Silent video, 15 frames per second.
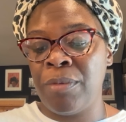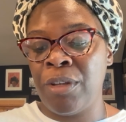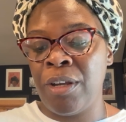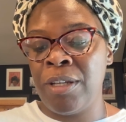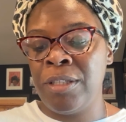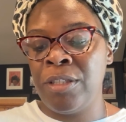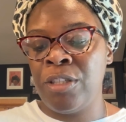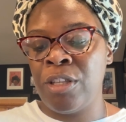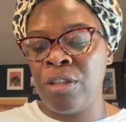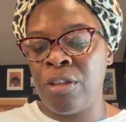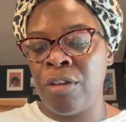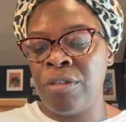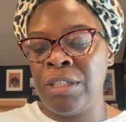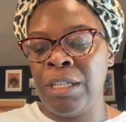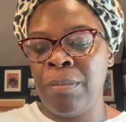10 to
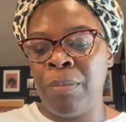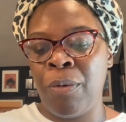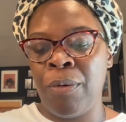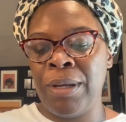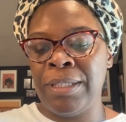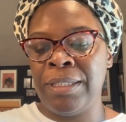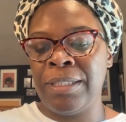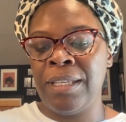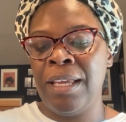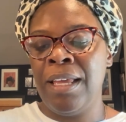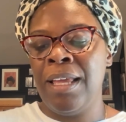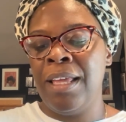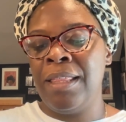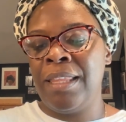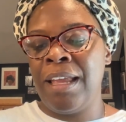13 points.
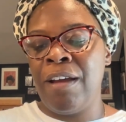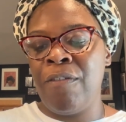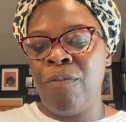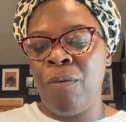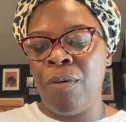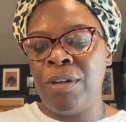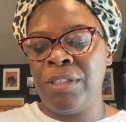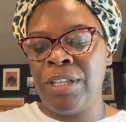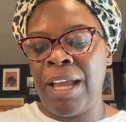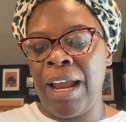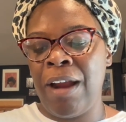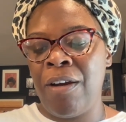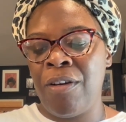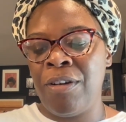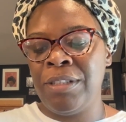Therefore, to
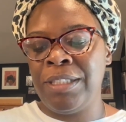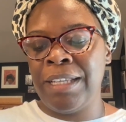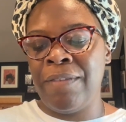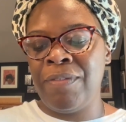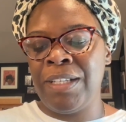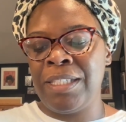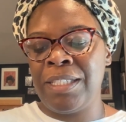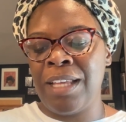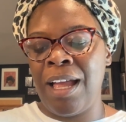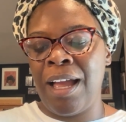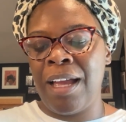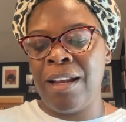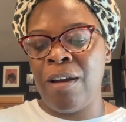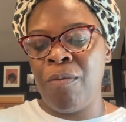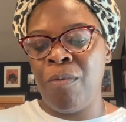err on safety's
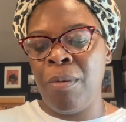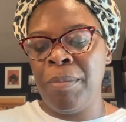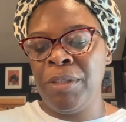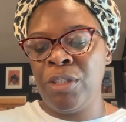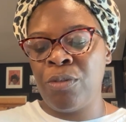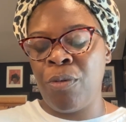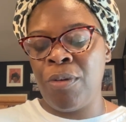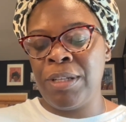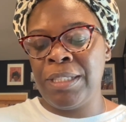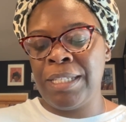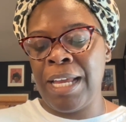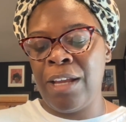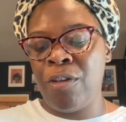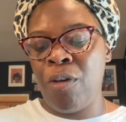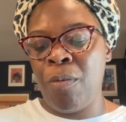side, a woman scoring
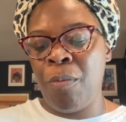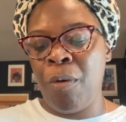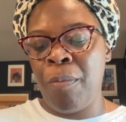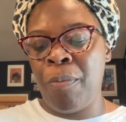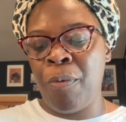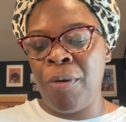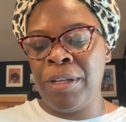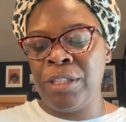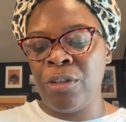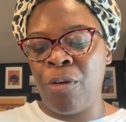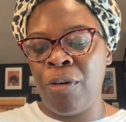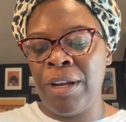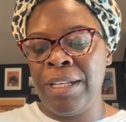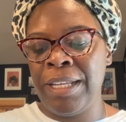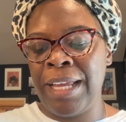10 or more points
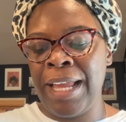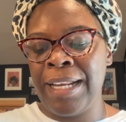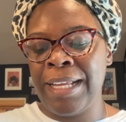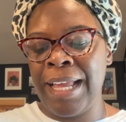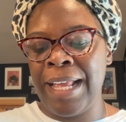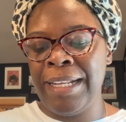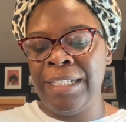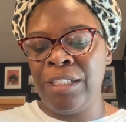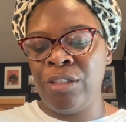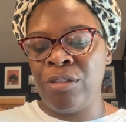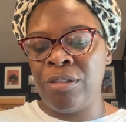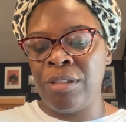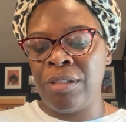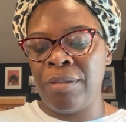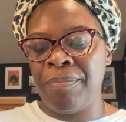or indicating any
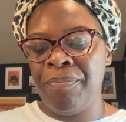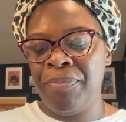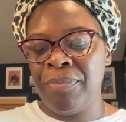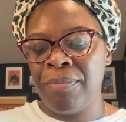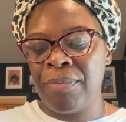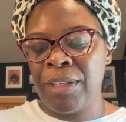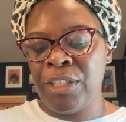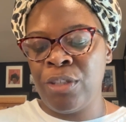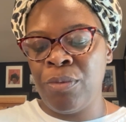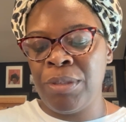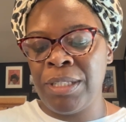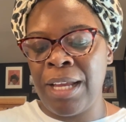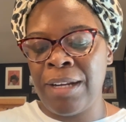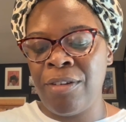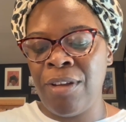
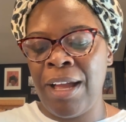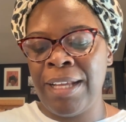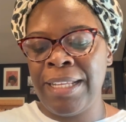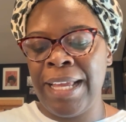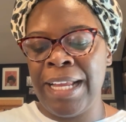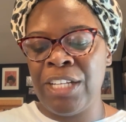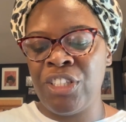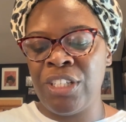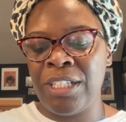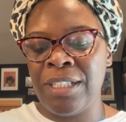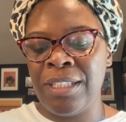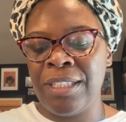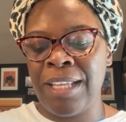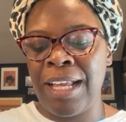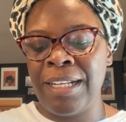suicidal
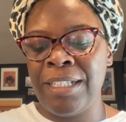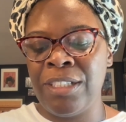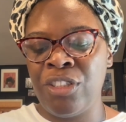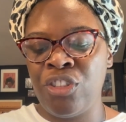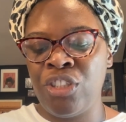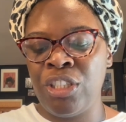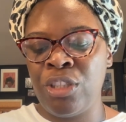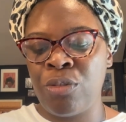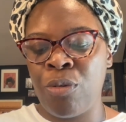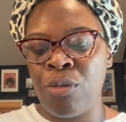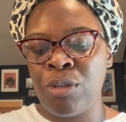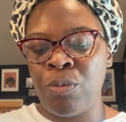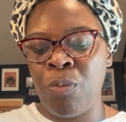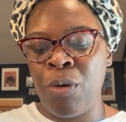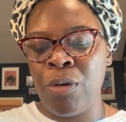ideation, that is, she
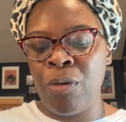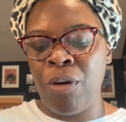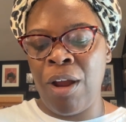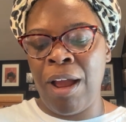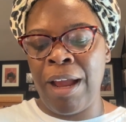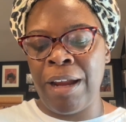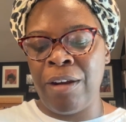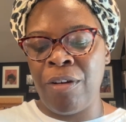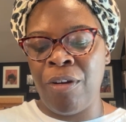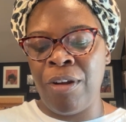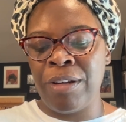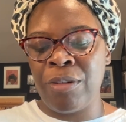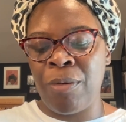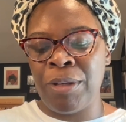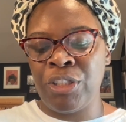scores 1 or higher
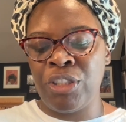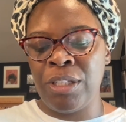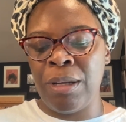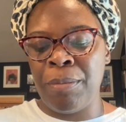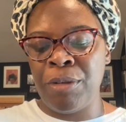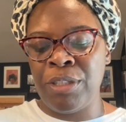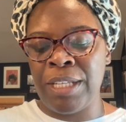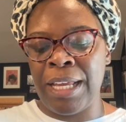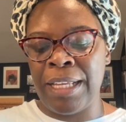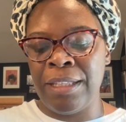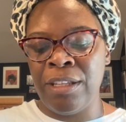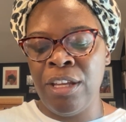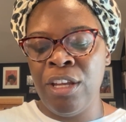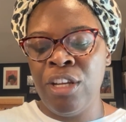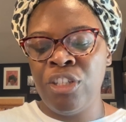on question number 10,
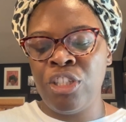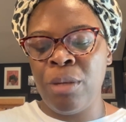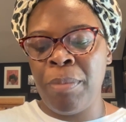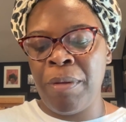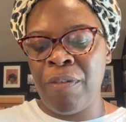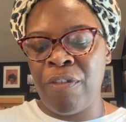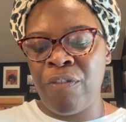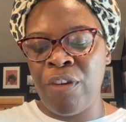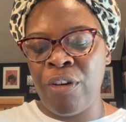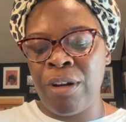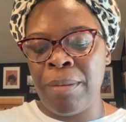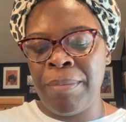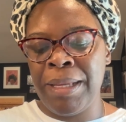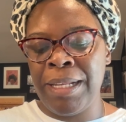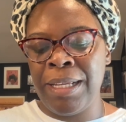should be referred
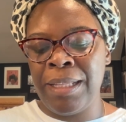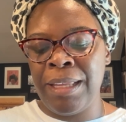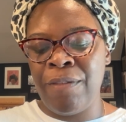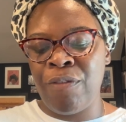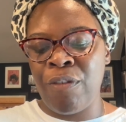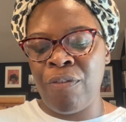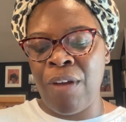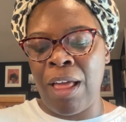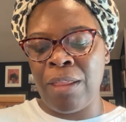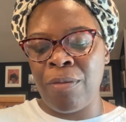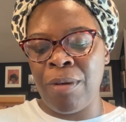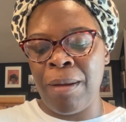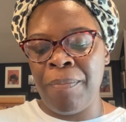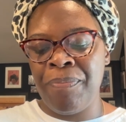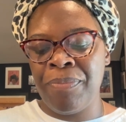immediately for
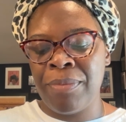follow-up.